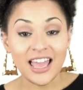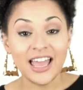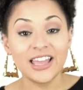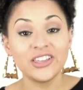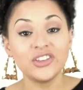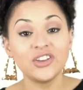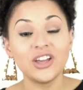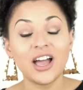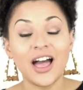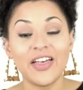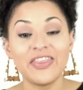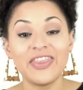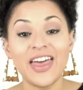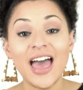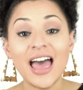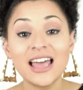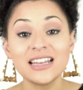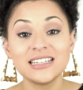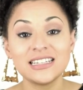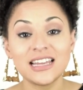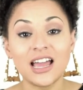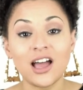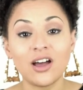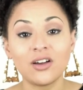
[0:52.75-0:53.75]
and you got
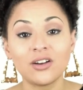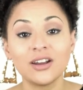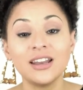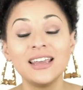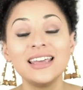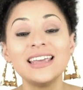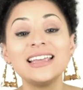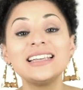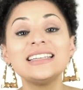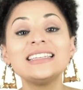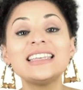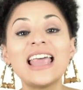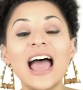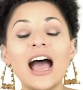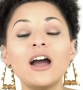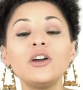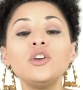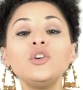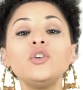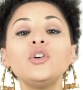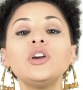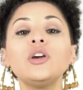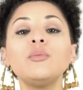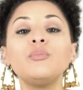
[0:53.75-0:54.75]
that down,
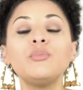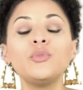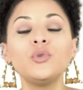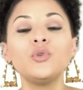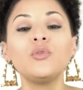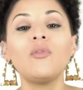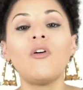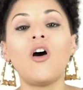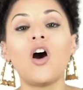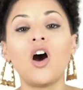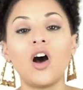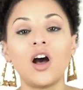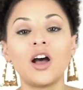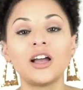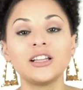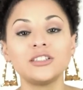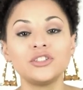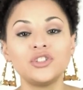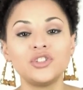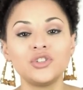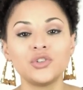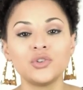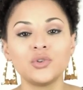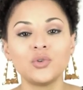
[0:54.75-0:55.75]
now you can move
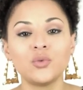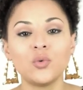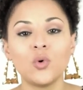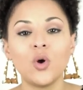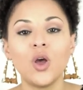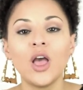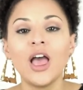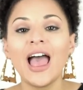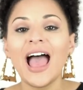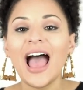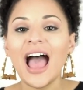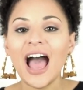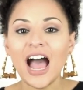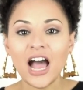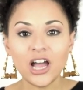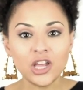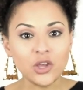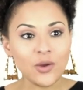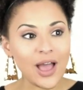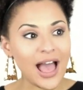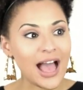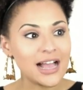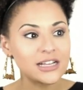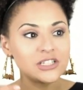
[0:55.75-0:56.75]
on to how
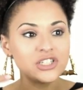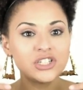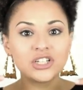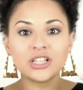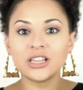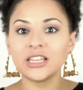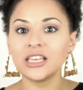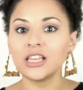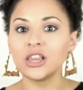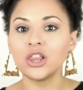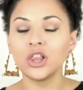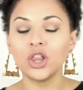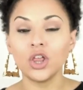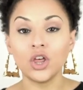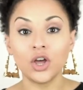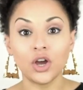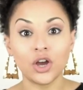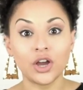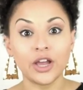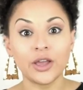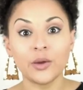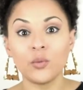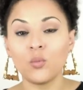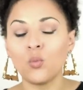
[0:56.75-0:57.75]
you actually
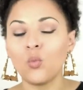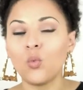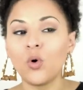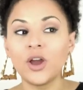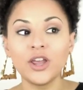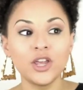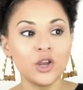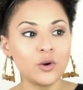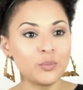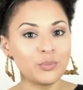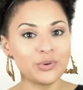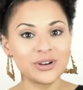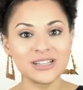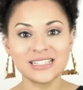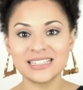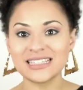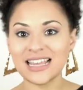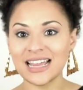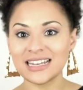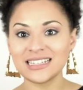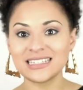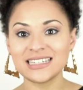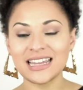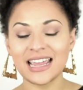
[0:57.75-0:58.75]
look and what you're
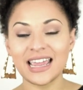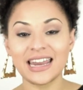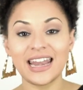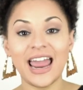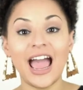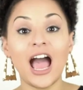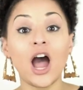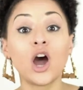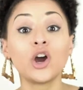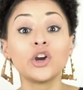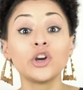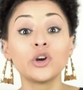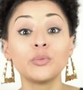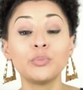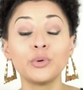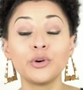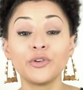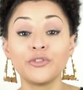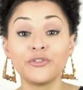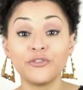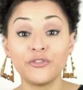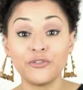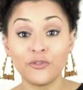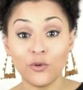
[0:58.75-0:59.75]
presenting and how you're
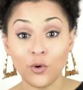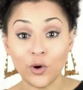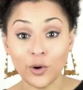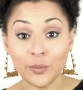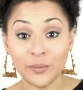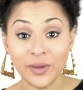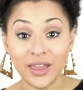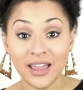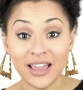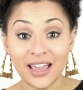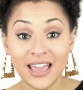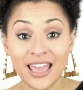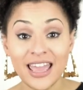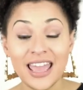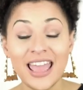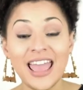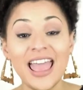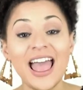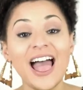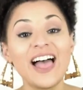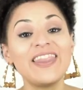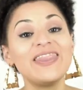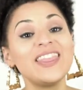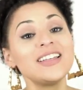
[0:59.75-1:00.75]
performing.
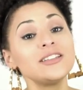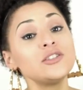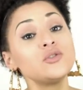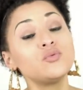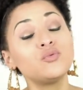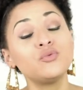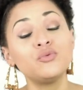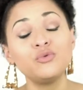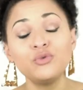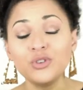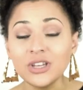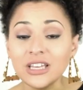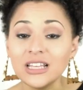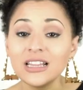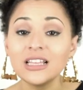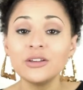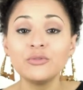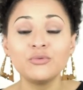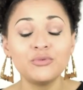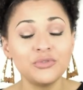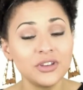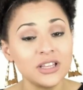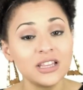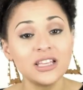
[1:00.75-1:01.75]
And that's
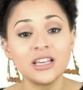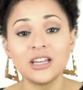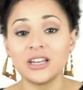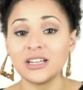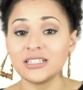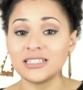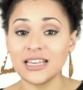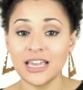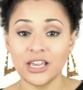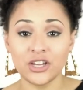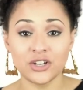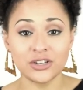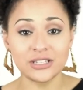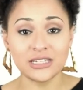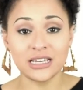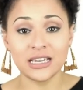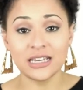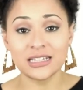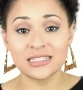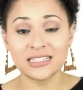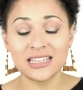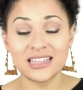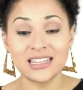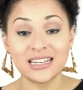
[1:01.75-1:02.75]
really, really going to take your
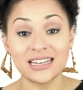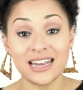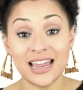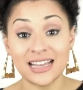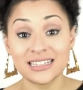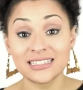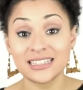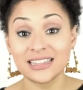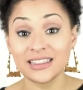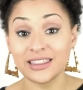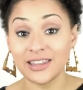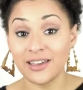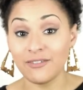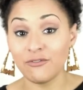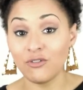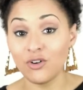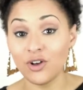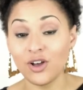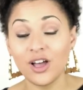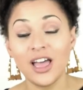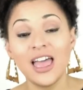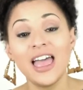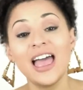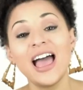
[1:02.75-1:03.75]
singing to the next
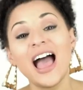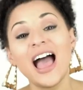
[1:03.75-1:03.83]
level,